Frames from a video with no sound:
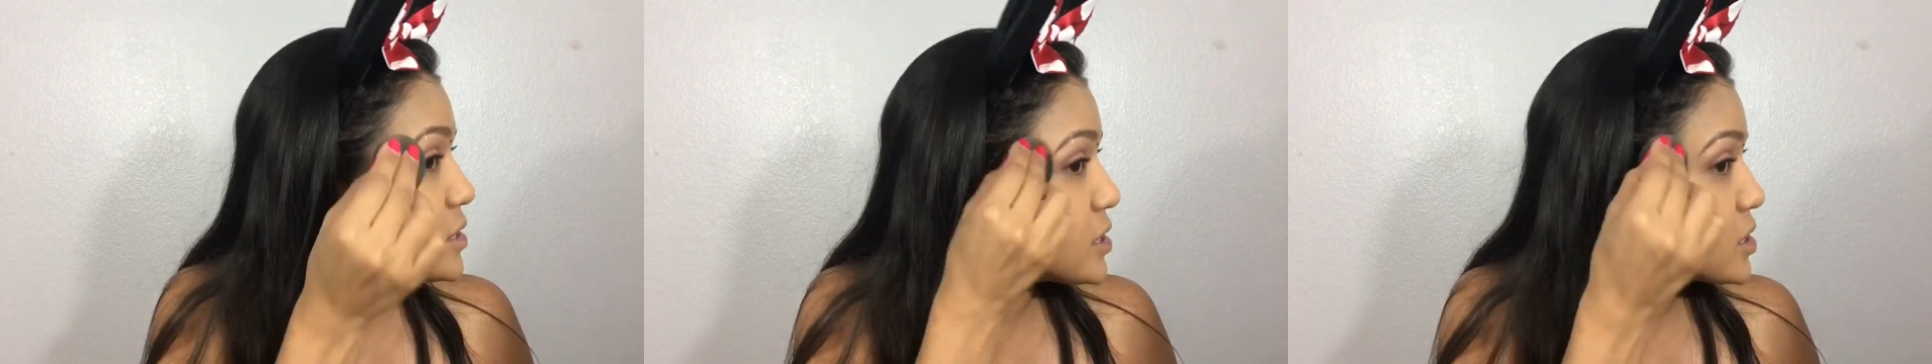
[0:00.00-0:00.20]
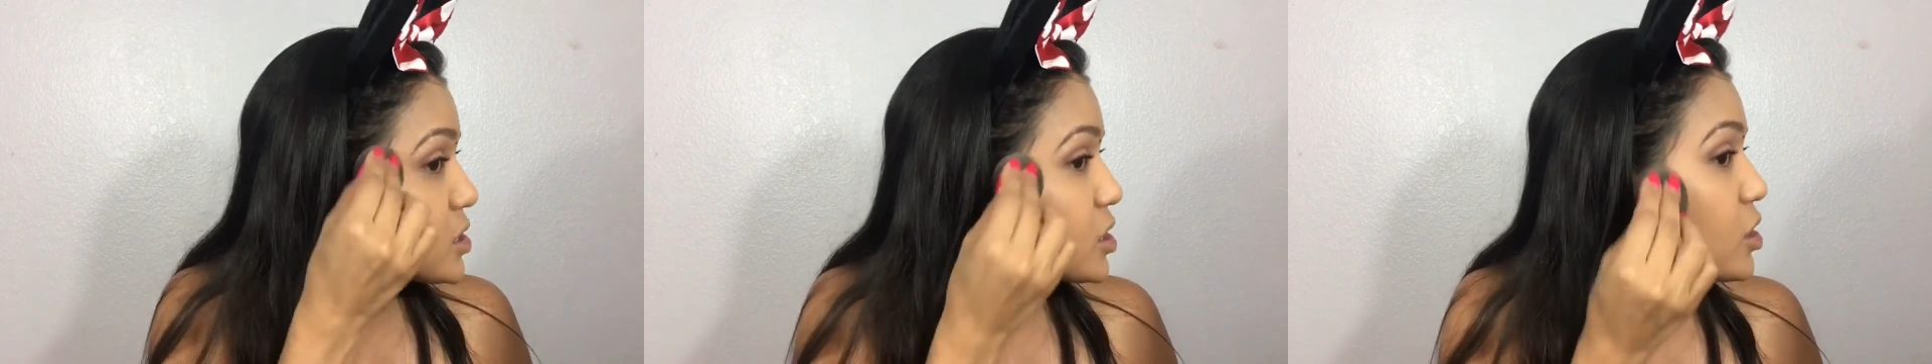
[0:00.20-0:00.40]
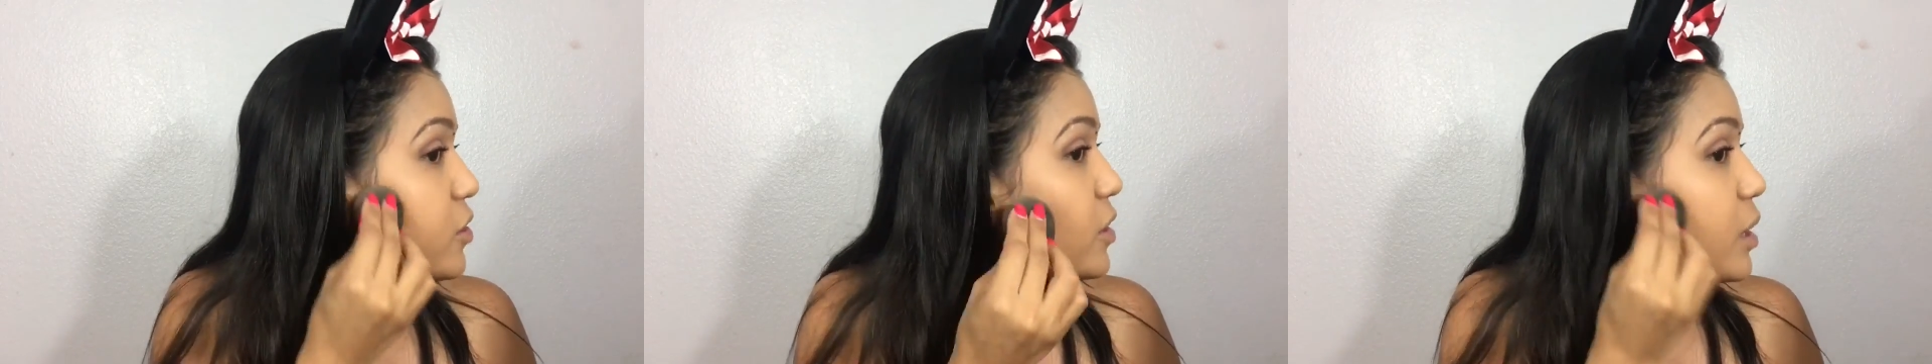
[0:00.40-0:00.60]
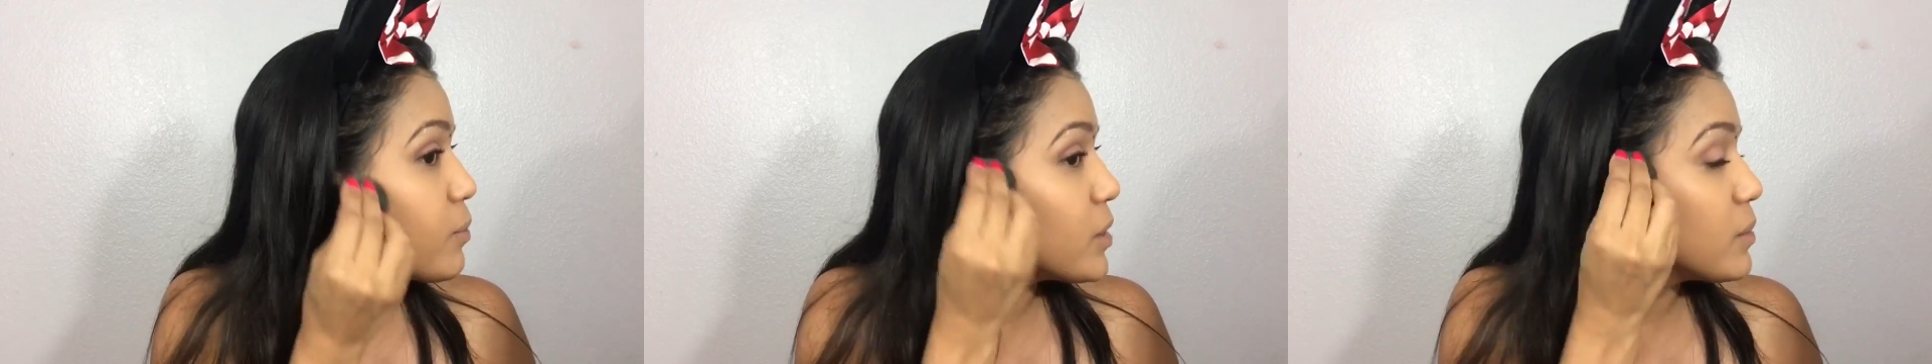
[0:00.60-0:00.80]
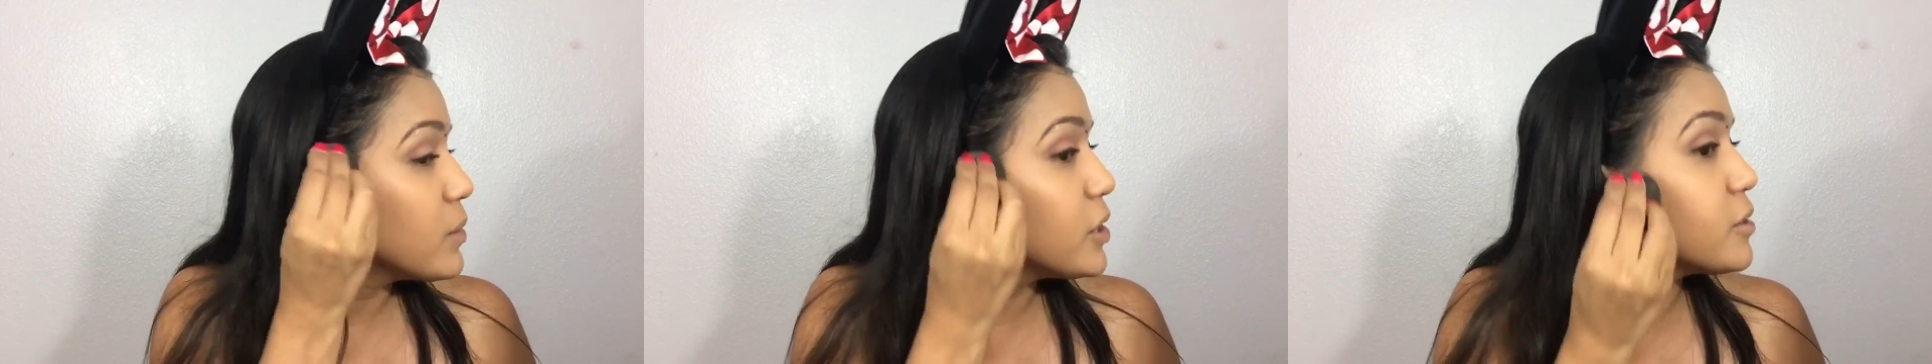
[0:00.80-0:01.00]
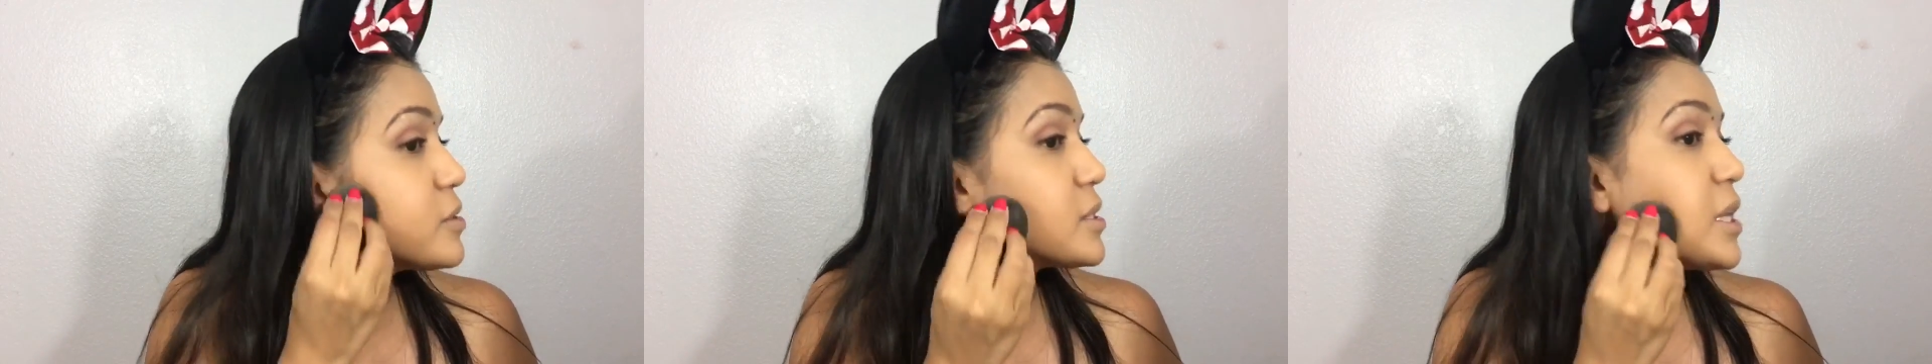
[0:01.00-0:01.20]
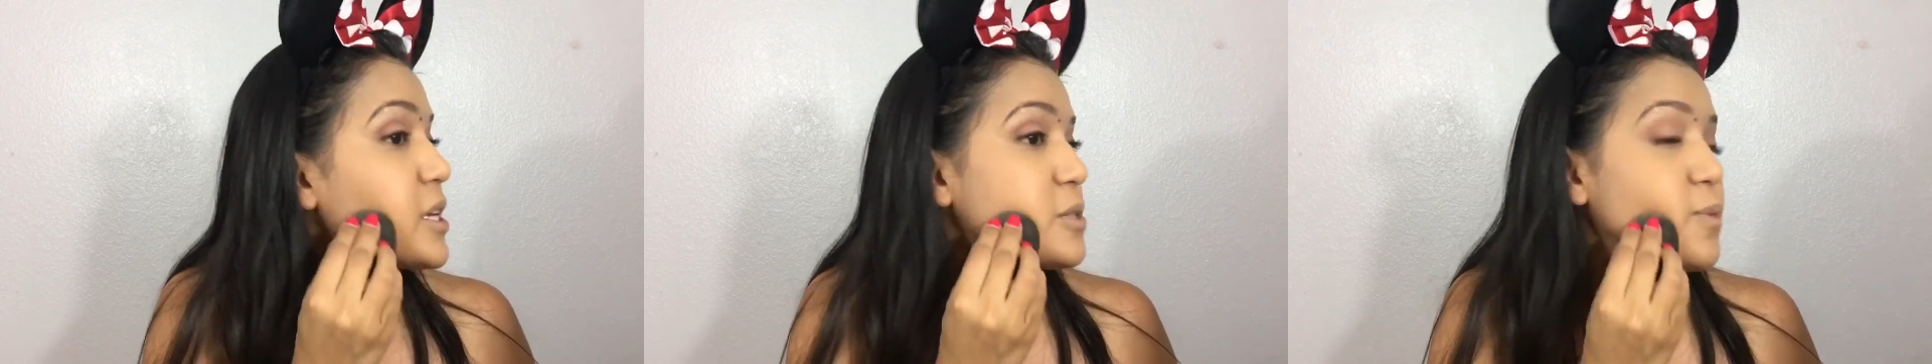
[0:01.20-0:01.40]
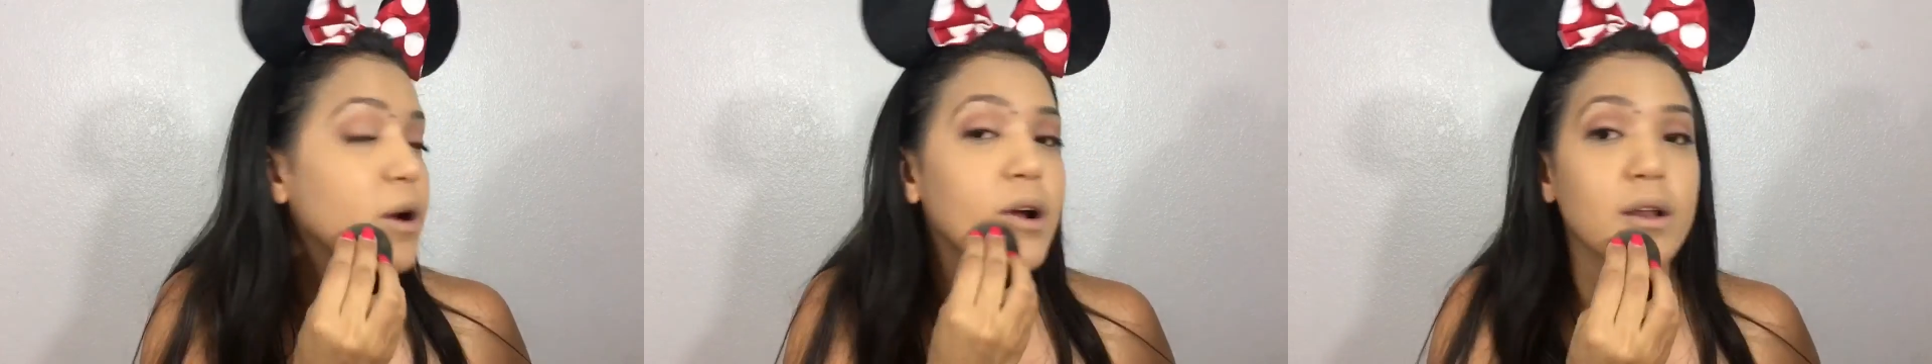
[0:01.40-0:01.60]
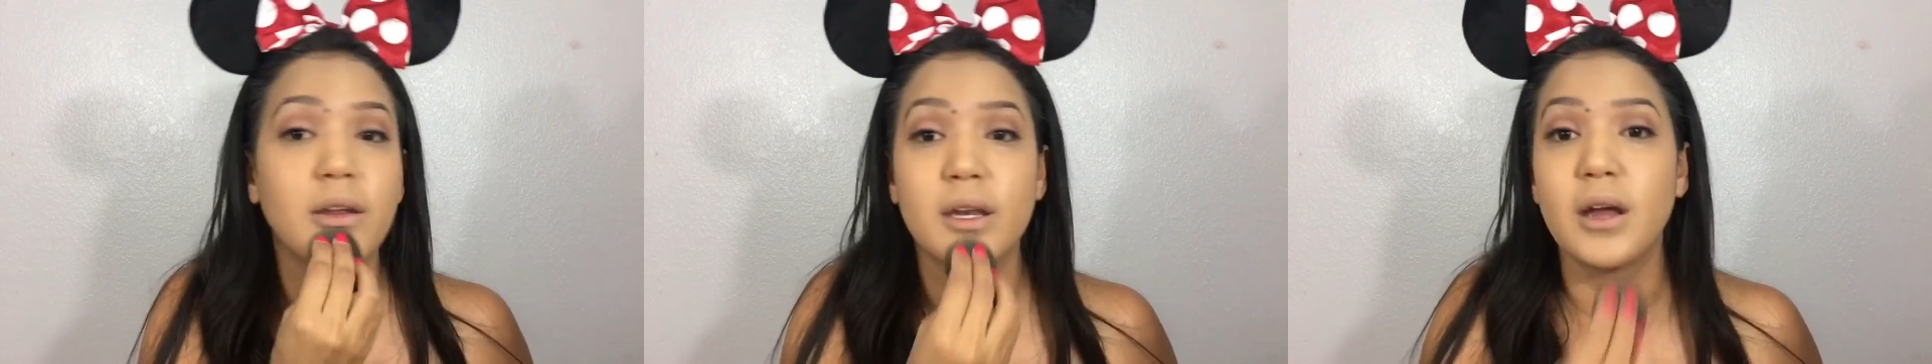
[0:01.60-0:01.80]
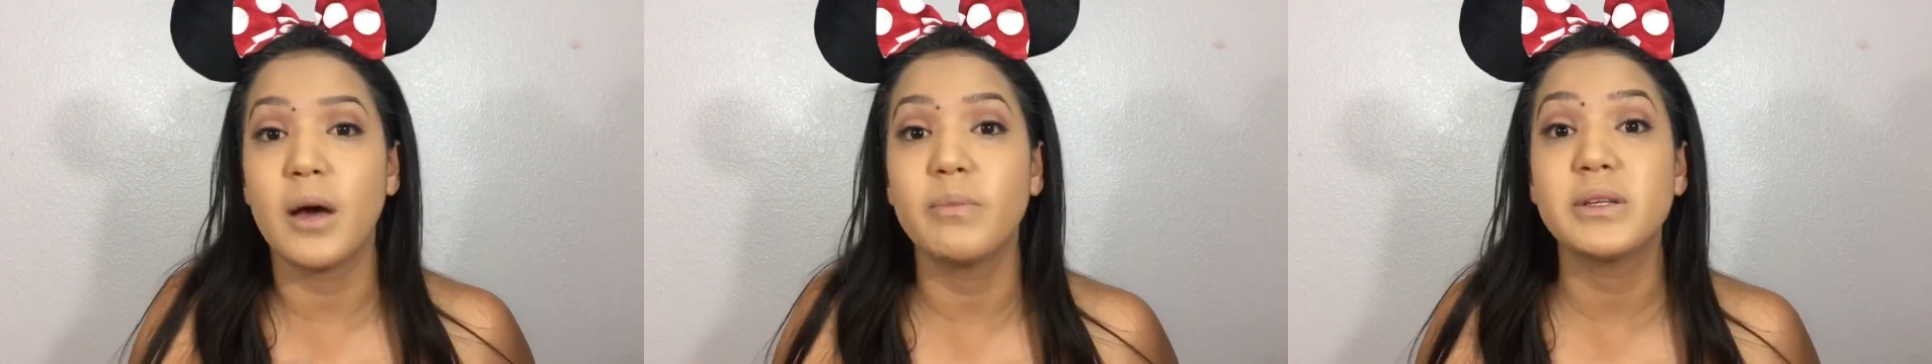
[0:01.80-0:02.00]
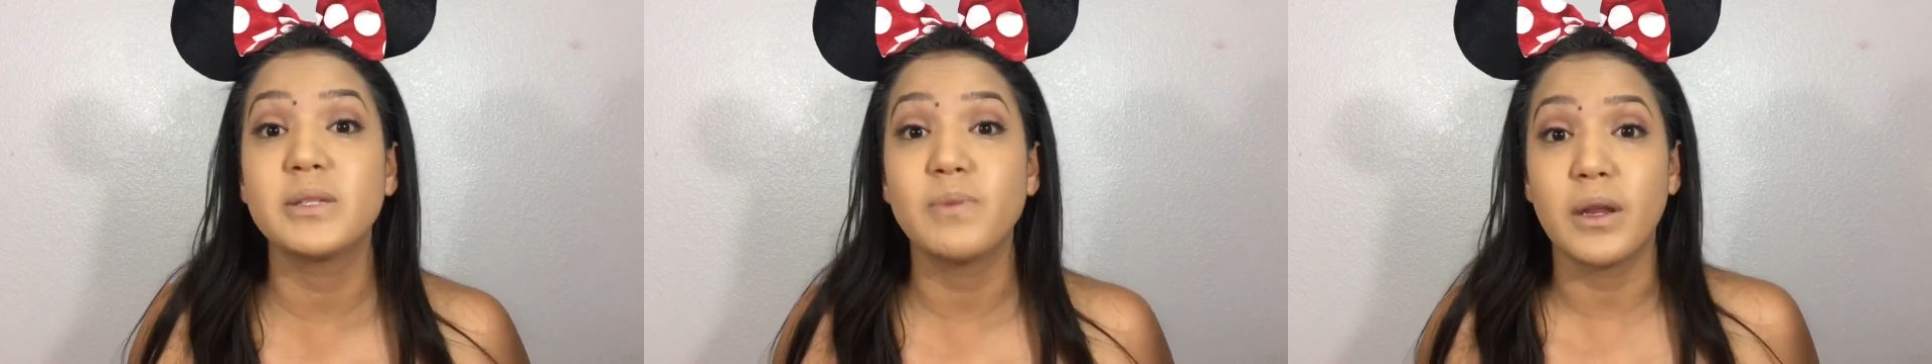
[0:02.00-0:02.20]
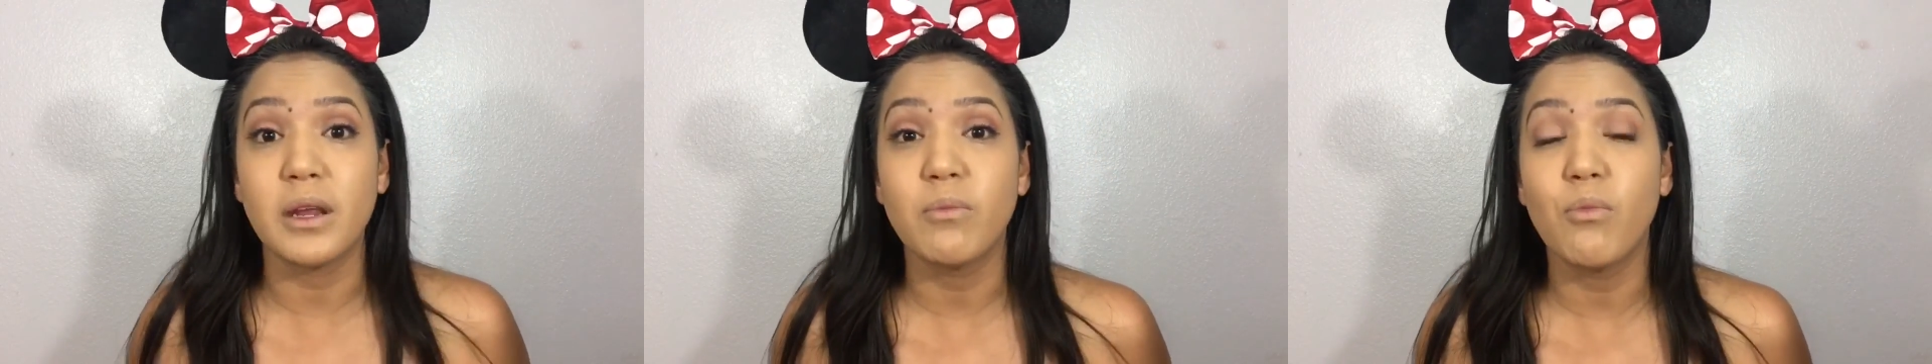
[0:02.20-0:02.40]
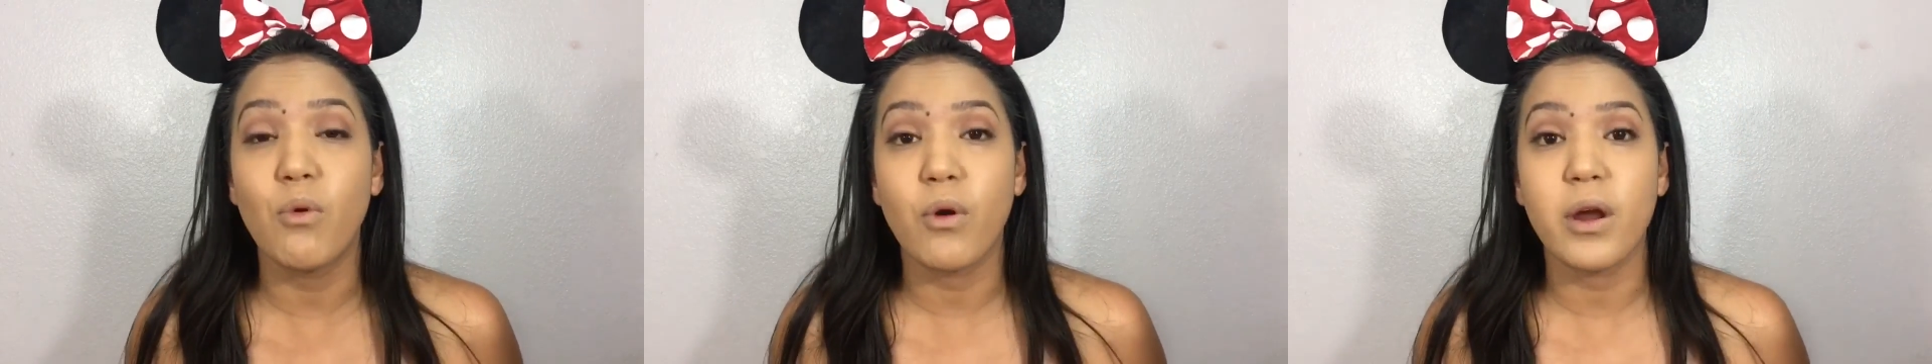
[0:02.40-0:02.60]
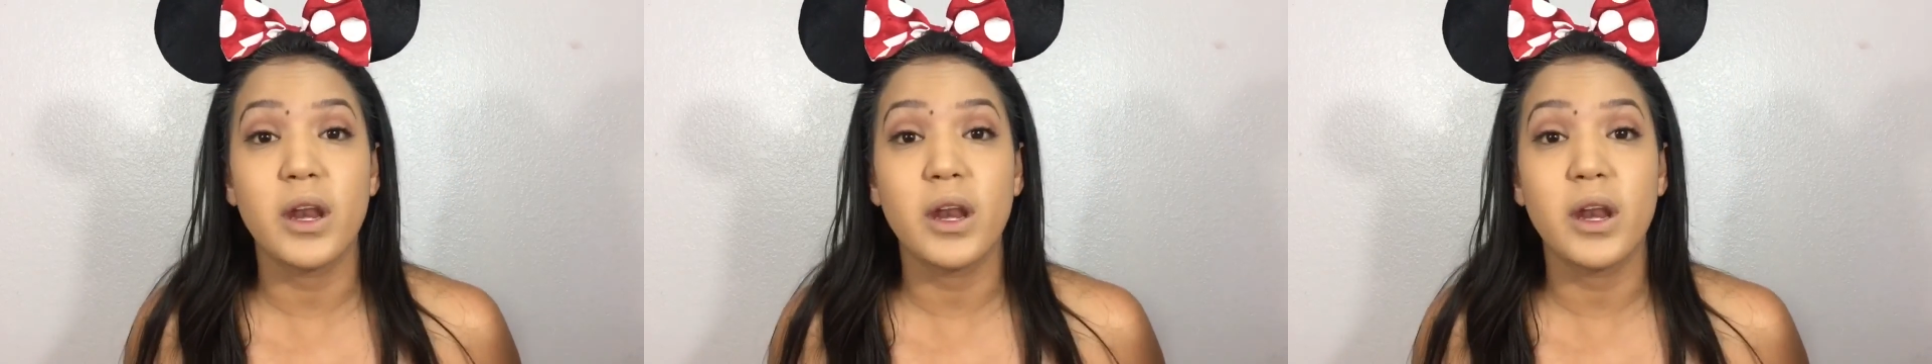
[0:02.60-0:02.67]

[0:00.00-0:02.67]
just to know that I'm going to be using less product and not be spending more,